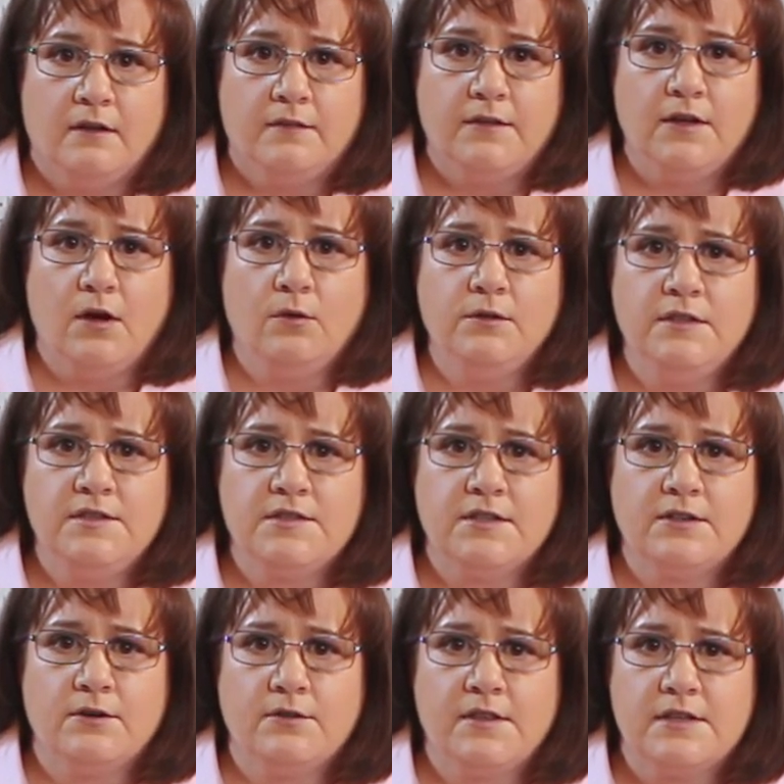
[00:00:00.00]
The only
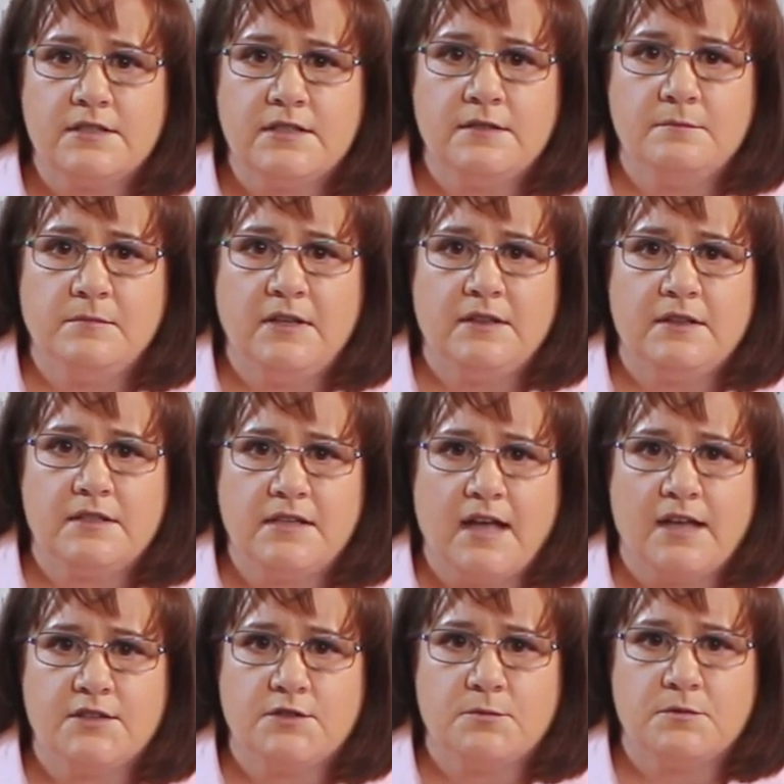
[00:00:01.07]
sticker that didn't meet the
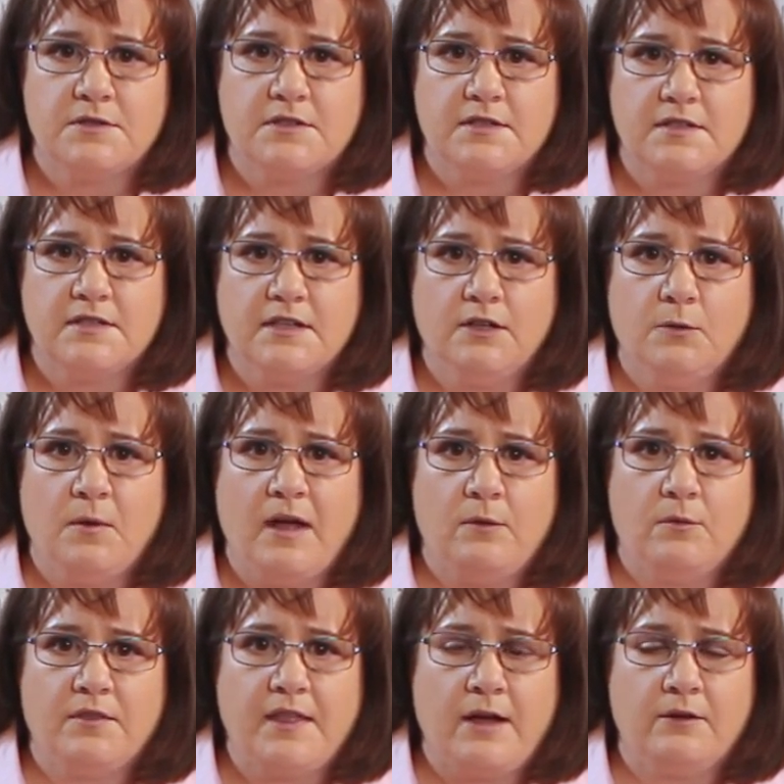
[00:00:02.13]
test was the Silhouette
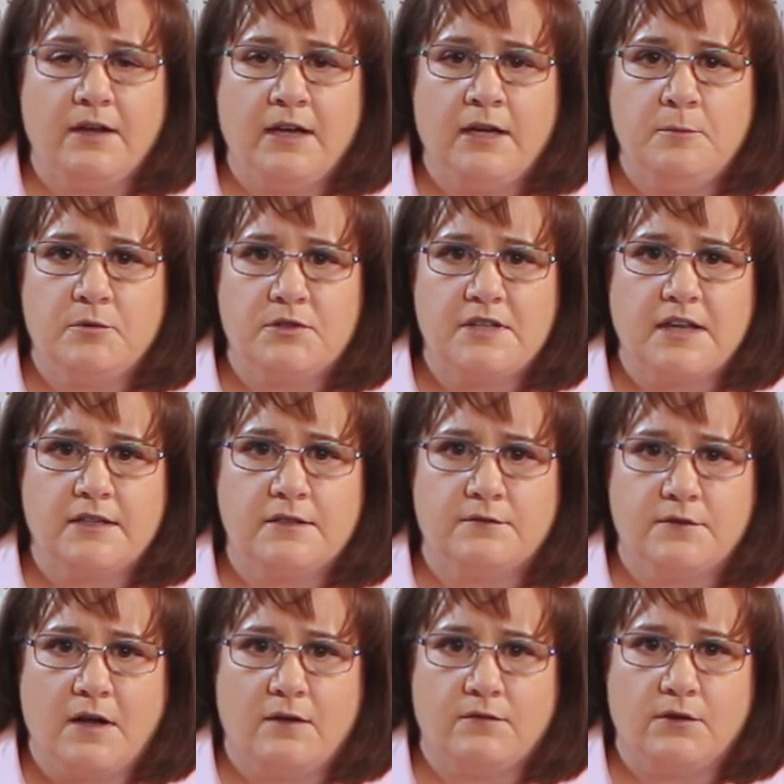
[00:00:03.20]
without any protective
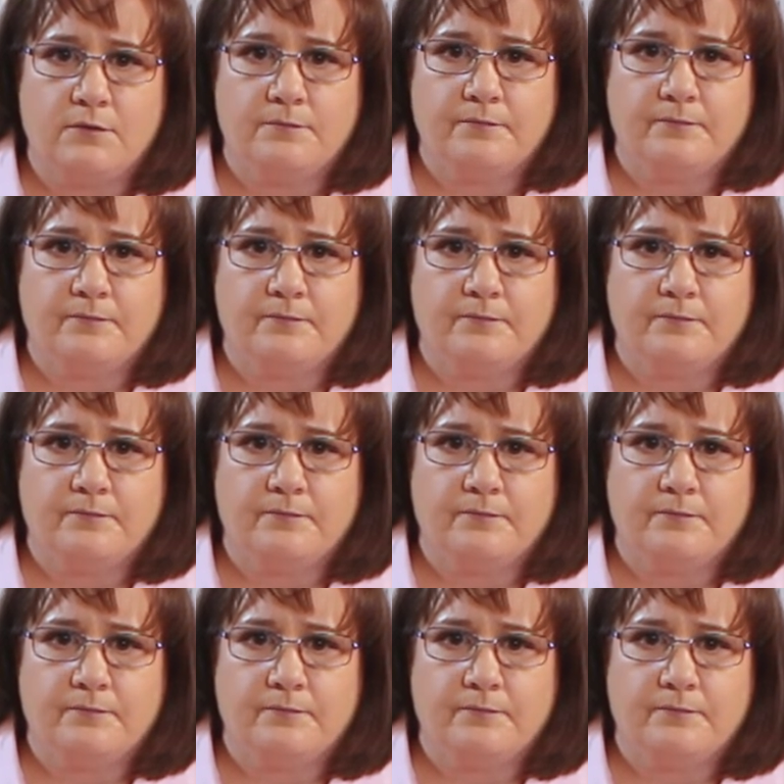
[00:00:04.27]
cover.